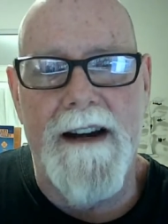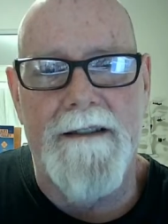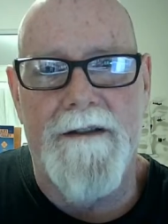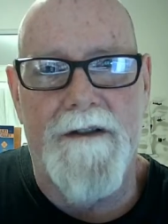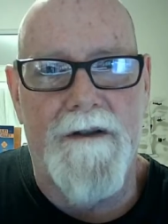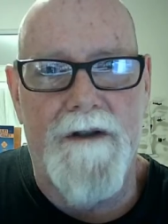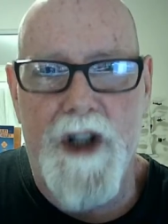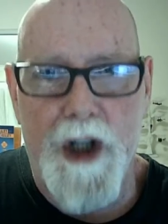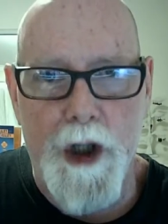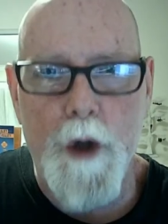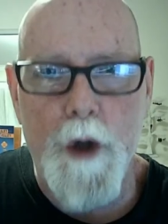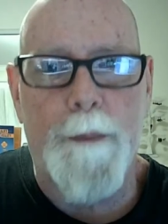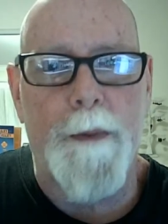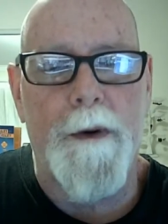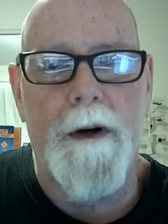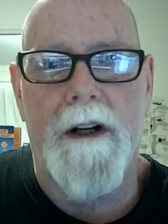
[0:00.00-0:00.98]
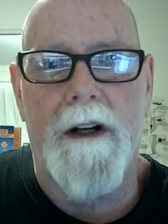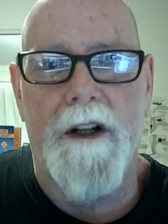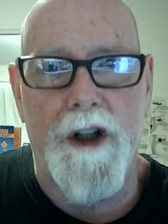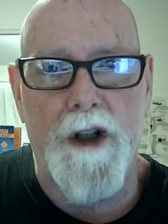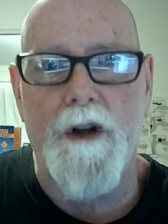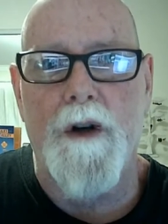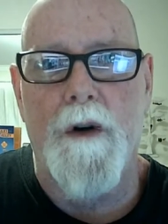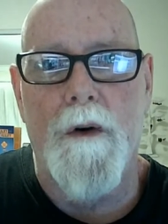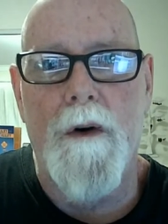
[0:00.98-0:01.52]
goop
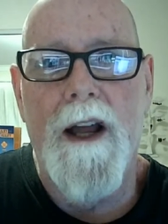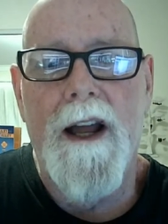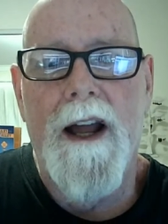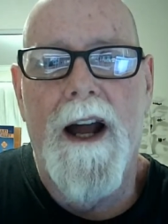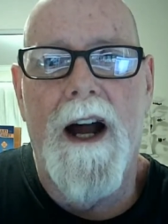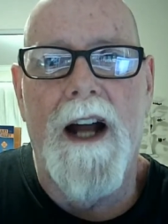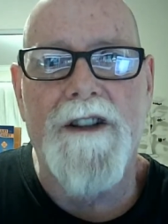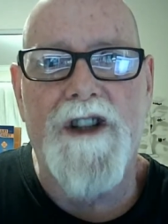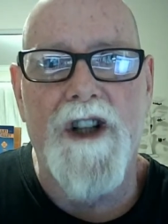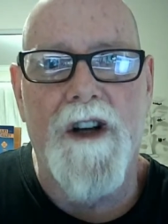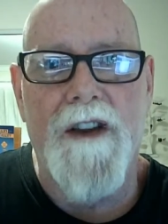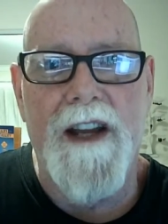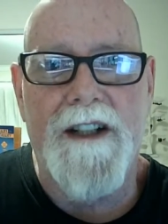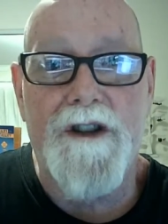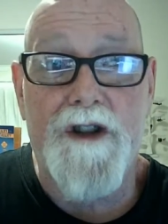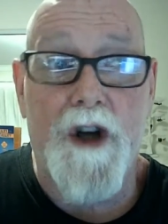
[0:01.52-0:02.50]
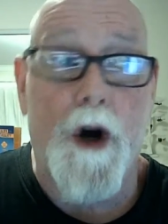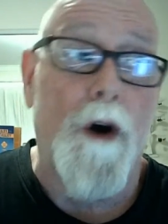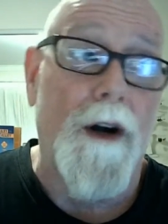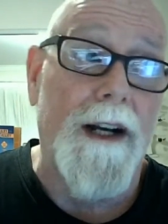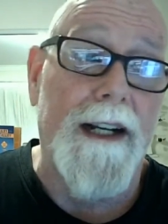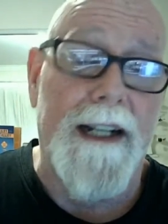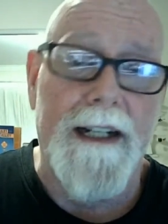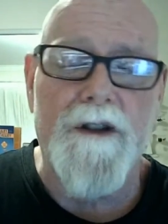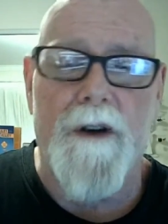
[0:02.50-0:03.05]
goo, until they turn it
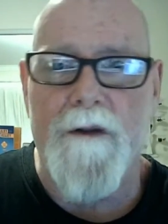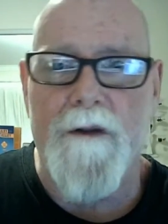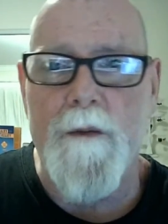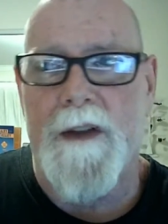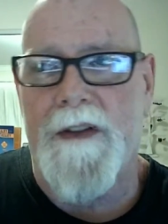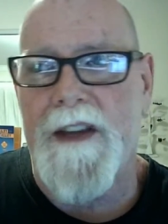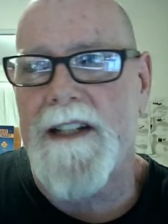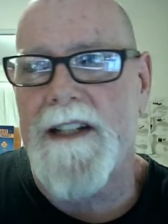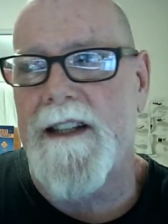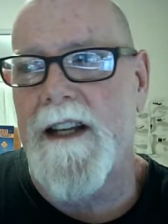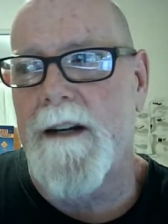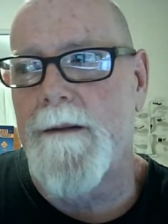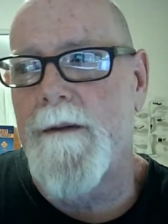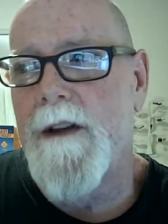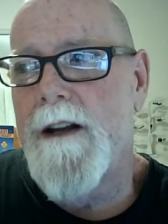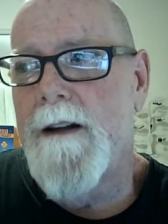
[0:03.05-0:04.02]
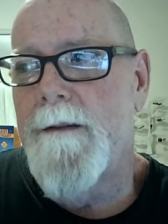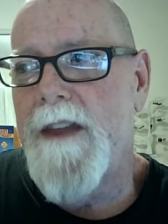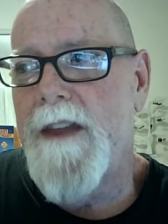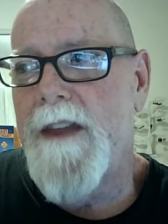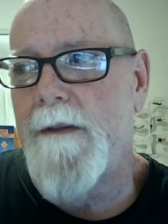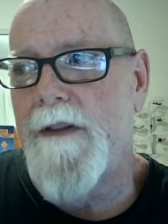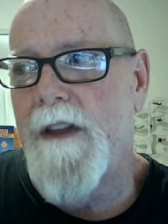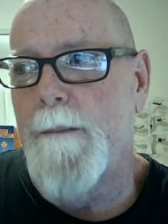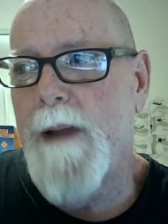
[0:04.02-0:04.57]
into, everyone thinks that
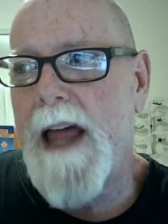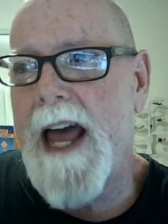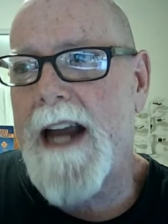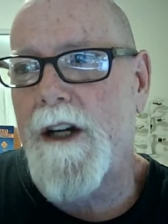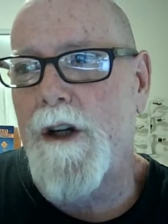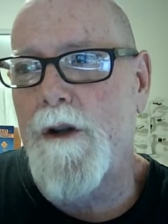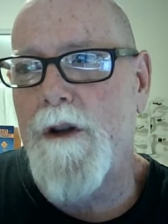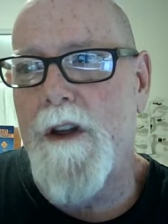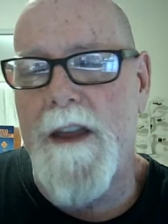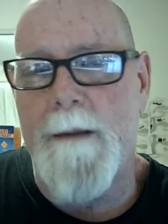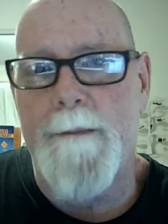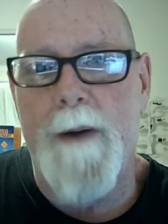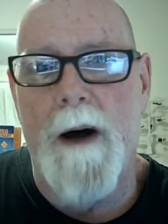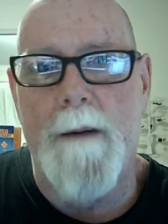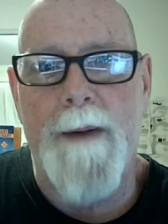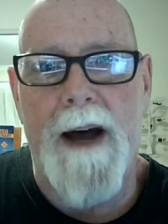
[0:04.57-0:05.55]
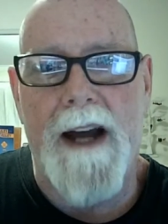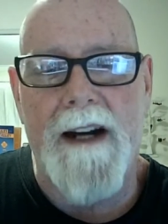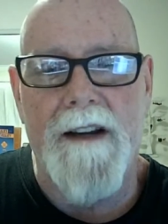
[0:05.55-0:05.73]
the black goo that they pump out of